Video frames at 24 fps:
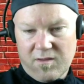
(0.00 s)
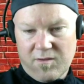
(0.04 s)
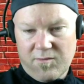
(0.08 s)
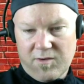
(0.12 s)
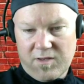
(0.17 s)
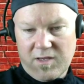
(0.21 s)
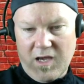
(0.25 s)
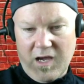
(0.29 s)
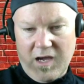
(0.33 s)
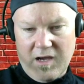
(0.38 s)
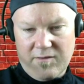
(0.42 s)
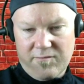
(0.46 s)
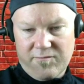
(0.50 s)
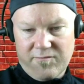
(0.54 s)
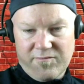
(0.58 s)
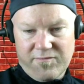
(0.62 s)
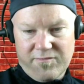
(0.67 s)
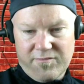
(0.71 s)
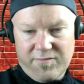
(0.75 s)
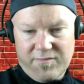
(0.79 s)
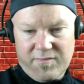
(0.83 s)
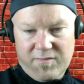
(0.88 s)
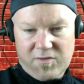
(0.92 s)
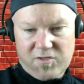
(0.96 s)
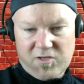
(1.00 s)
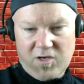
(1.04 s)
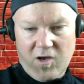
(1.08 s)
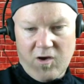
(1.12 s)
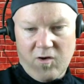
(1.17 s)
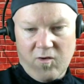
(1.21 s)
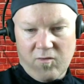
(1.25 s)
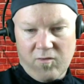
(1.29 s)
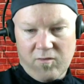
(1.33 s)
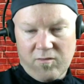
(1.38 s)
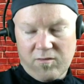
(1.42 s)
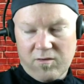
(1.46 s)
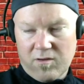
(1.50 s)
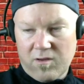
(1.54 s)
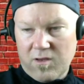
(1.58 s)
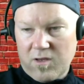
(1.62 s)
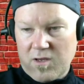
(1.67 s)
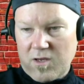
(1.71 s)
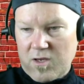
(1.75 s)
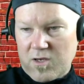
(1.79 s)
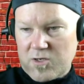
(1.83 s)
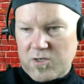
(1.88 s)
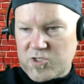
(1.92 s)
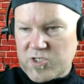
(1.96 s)
But yeah, so
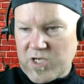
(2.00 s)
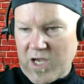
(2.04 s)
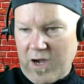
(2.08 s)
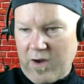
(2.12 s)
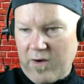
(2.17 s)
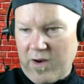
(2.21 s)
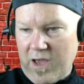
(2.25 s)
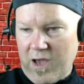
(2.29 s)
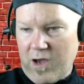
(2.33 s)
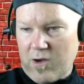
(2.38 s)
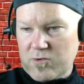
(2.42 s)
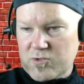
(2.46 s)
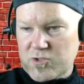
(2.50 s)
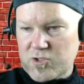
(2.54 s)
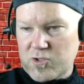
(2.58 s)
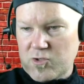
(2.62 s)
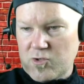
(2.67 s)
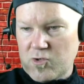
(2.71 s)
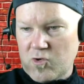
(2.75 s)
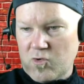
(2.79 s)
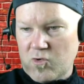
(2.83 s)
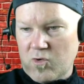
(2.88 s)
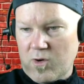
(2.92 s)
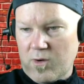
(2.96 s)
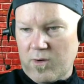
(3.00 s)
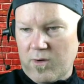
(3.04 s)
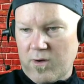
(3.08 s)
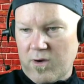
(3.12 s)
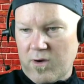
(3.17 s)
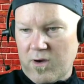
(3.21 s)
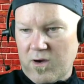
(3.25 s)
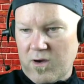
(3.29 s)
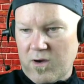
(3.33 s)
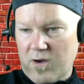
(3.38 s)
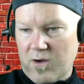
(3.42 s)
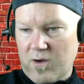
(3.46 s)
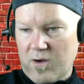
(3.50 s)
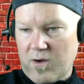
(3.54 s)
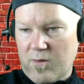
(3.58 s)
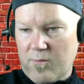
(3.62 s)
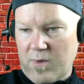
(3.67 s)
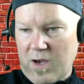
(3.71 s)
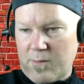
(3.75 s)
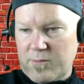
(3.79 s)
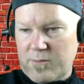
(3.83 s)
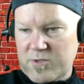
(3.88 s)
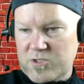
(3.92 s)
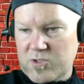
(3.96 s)
shout out to
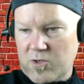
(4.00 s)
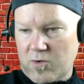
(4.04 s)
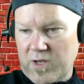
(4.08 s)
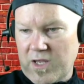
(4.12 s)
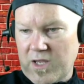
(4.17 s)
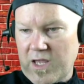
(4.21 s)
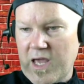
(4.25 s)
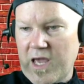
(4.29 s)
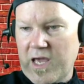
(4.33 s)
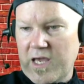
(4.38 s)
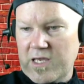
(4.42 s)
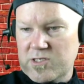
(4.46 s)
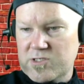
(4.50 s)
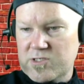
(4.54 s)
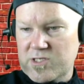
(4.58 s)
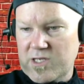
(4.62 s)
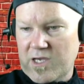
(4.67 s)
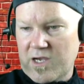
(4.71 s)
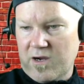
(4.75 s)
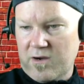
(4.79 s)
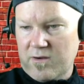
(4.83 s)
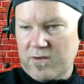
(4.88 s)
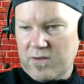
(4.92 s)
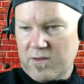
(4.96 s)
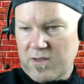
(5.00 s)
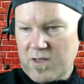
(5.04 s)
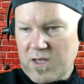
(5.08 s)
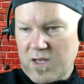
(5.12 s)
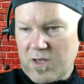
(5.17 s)
Mama Tony Hayes there.